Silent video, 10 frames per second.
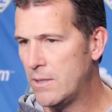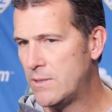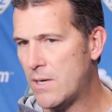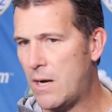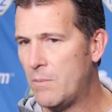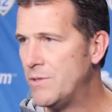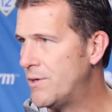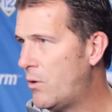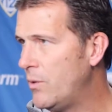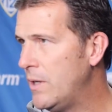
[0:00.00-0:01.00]
Tom and
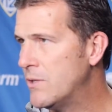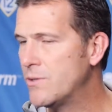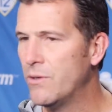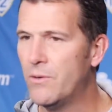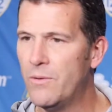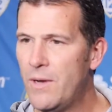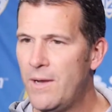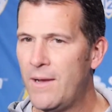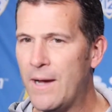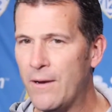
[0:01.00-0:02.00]
Tony. So
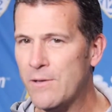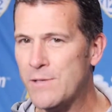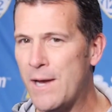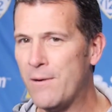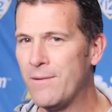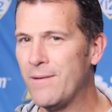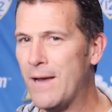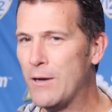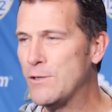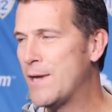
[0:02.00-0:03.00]
how
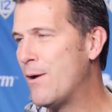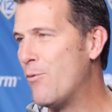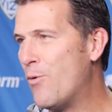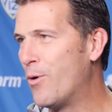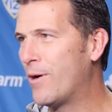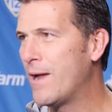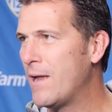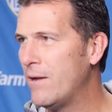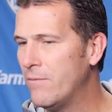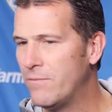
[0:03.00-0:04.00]
does that war
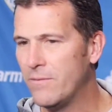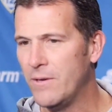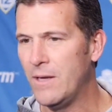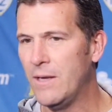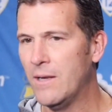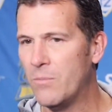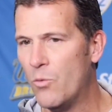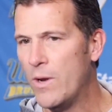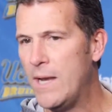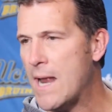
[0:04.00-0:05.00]
kind of end up
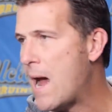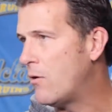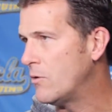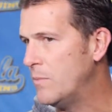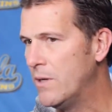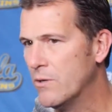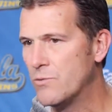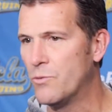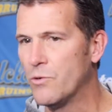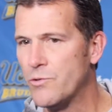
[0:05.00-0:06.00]
winning out?
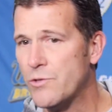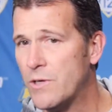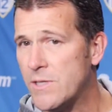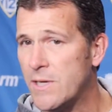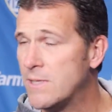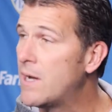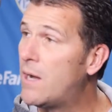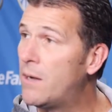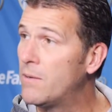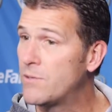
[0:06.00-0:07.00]
Because Wilshire's going to take
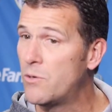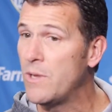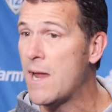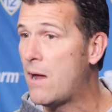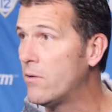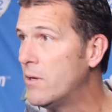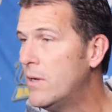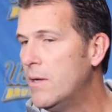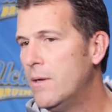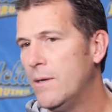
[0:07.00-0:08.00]
Tony out,
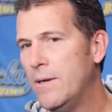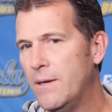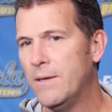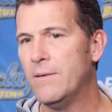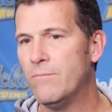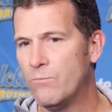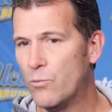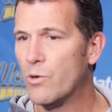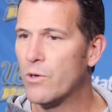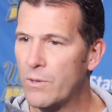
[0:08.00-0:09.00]
and
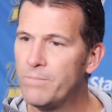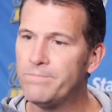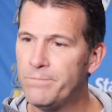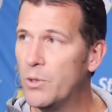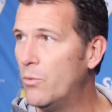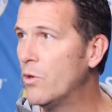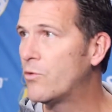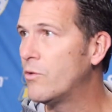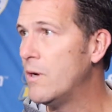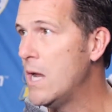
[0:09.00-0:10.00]
we're going to put
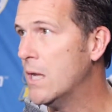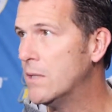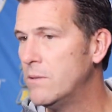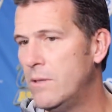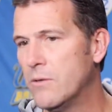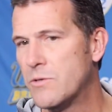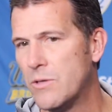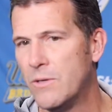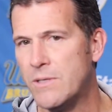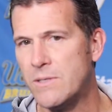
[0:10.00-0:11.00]
Wilshire in.
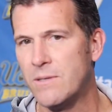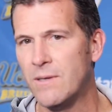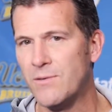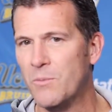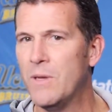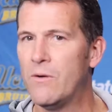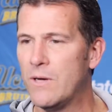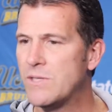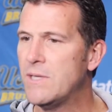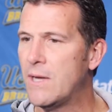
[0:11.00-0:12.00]
So it's going to be
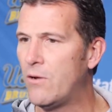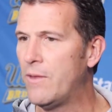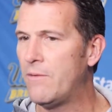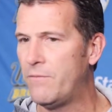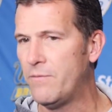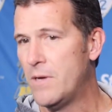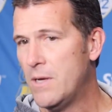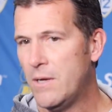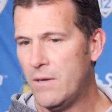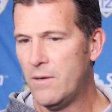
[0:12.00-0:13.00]
interesting how
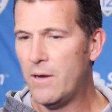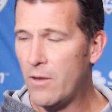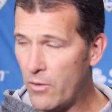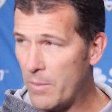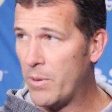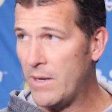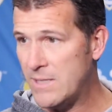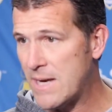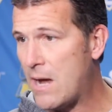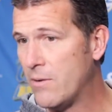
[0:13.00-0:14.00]
that
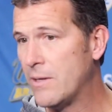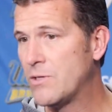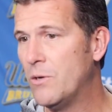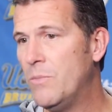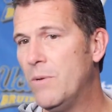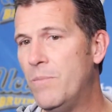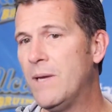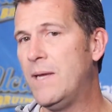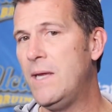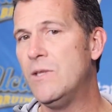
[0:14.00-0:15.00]
plays out. That's going to be
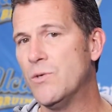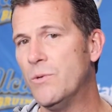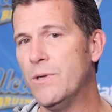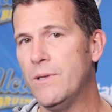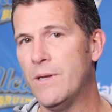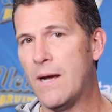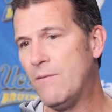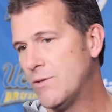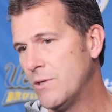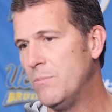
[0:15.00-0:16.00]
a big key to it. And
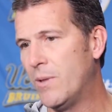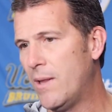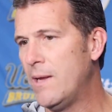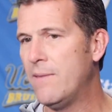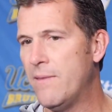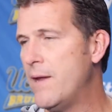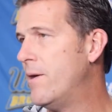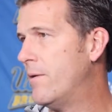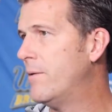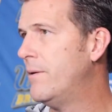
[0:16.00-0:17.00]
obviously playing
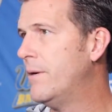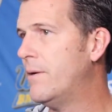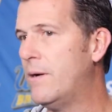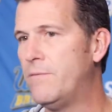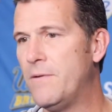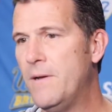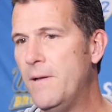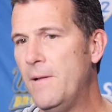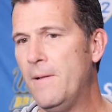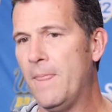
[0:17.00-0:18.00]
there.
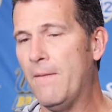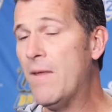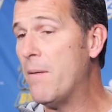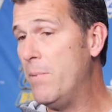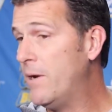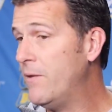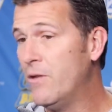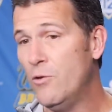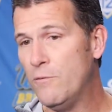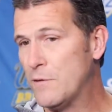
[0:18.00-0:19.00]
I've not been in the
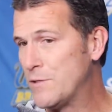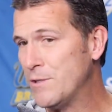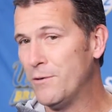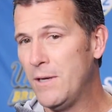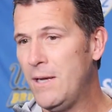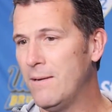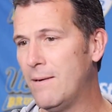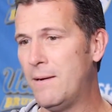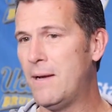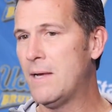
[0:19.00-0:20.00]
new facility
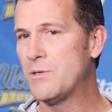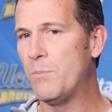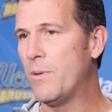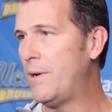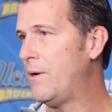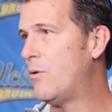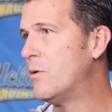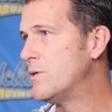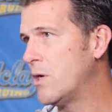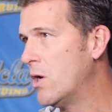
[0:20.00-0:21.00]
as a player
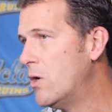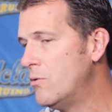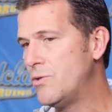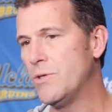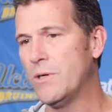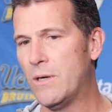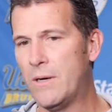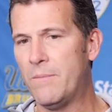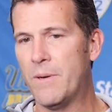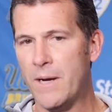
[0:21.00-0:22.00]
or as a coach,
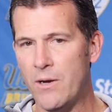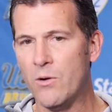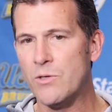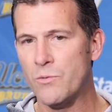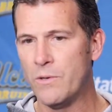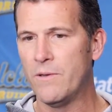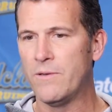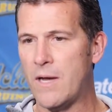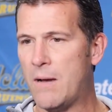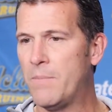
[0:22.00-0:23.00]
but I know it's one of the
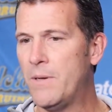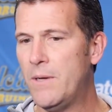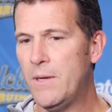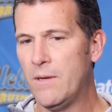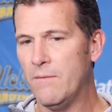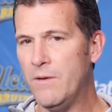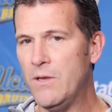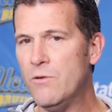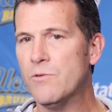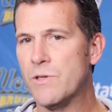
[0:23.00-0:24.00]
top
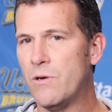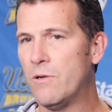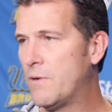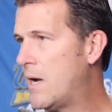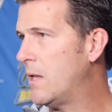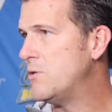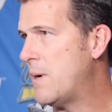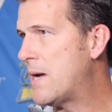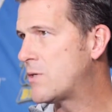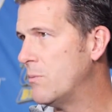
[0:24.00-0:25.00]
venues in all of college
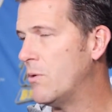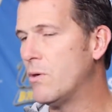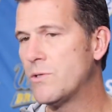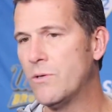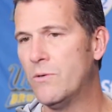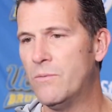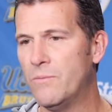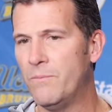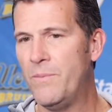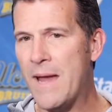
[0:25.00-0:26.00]
basketball. So
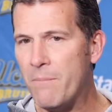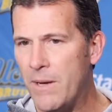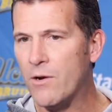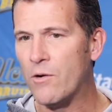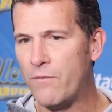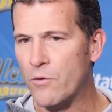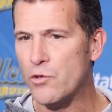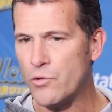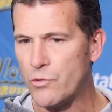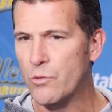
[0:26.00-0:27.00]
that being our
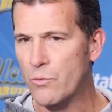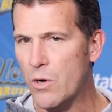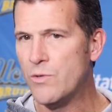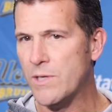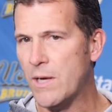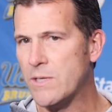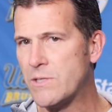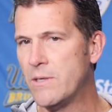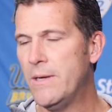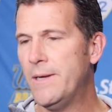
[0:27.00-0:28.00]
first true road
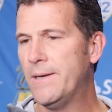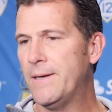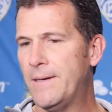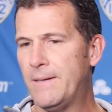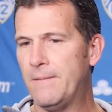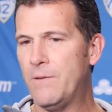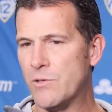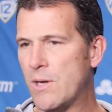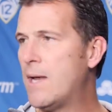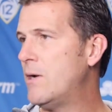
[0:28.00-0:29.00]
test,
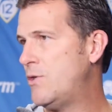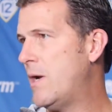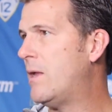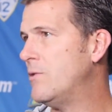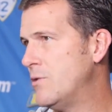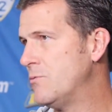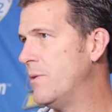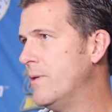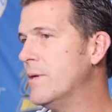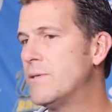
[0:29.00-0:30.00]
there's a lot of challenges
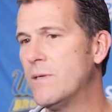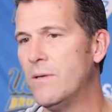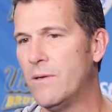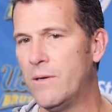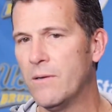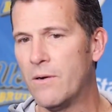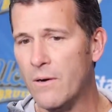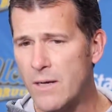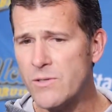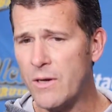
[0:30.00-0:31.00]
with this. And
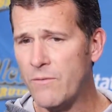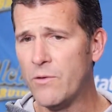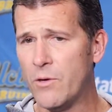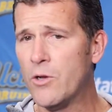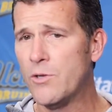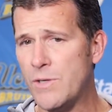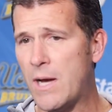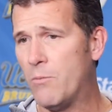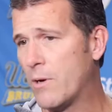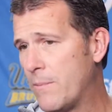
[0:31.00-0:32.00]
our guys are going to do a good
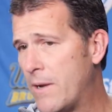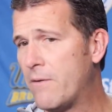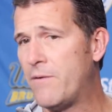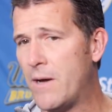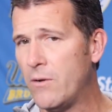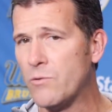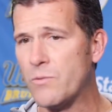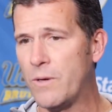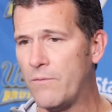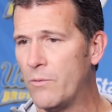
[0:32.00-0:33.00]
job. We're coming out of finals.
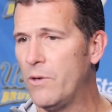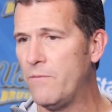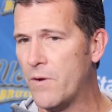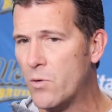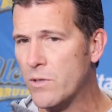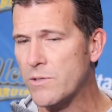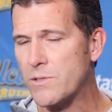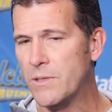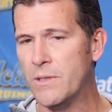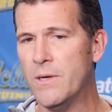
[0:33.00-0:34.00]
We're going to have to really
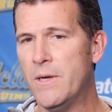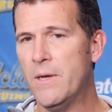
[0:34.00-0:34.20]
focus. And